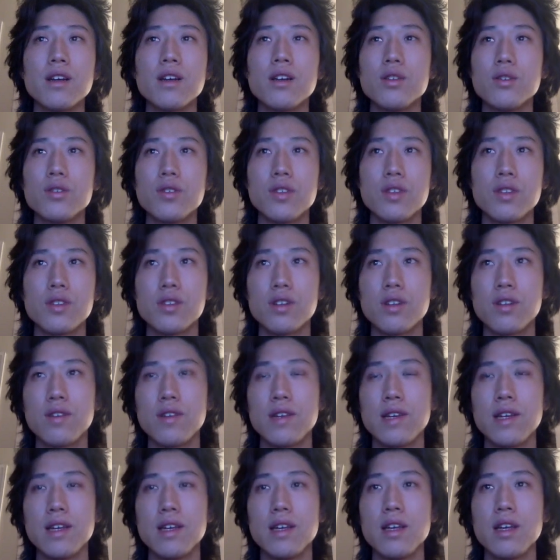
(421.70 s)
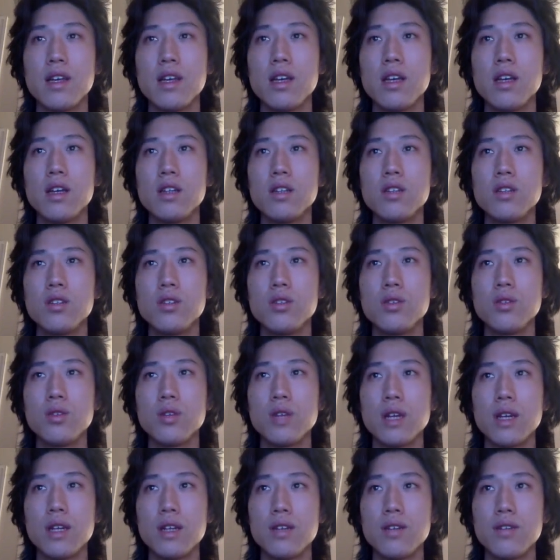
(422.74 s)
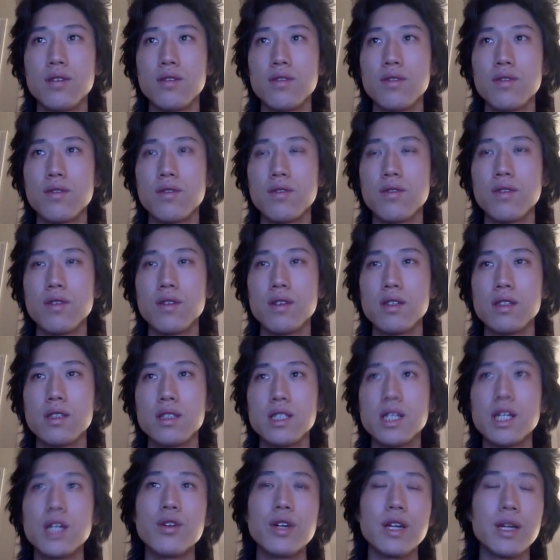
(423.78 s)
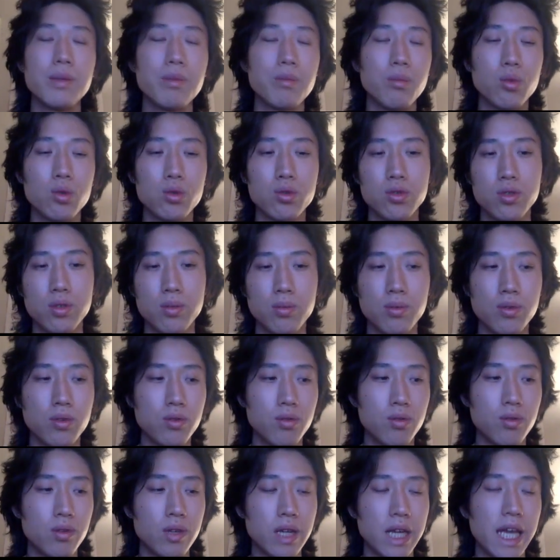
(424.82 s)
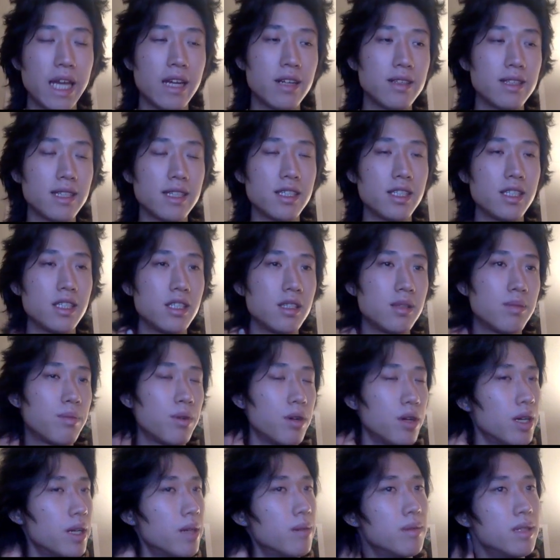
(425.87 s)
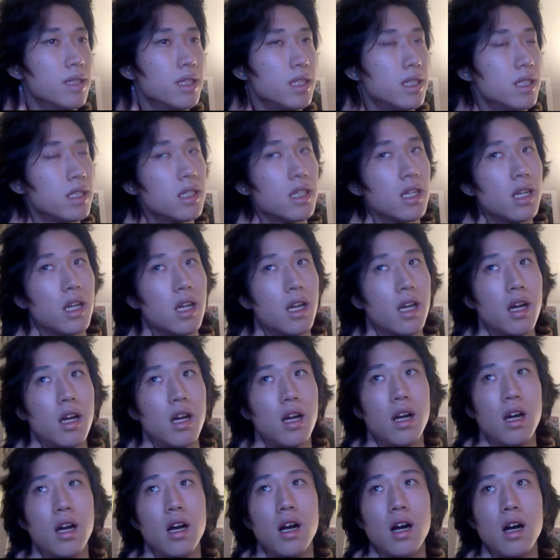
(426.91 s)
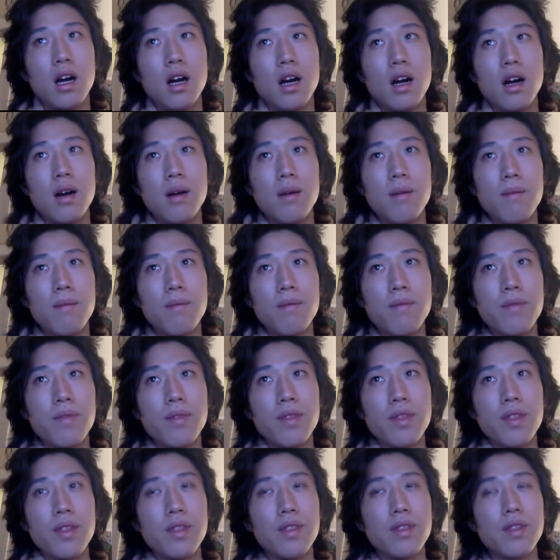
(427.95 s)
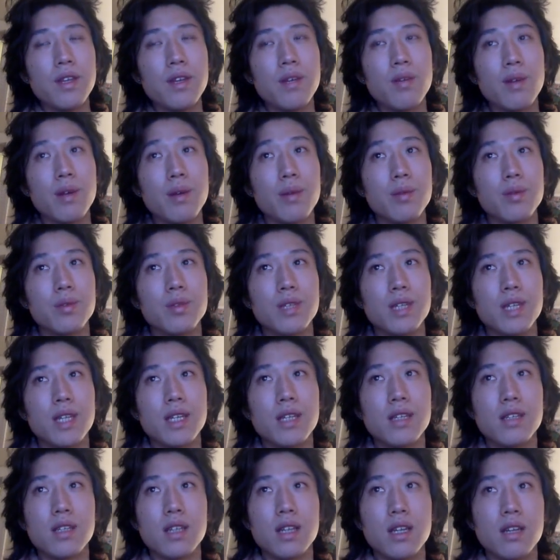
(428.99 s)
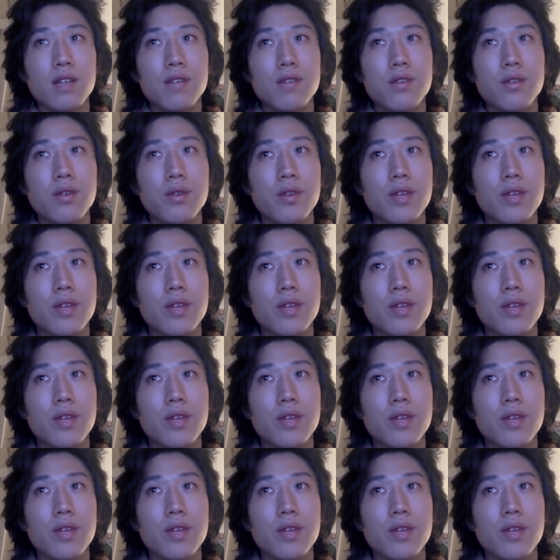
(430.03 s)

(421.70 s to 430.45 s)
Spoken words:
using the survey to kind of generate multiple annotations per image. They were able to get kind of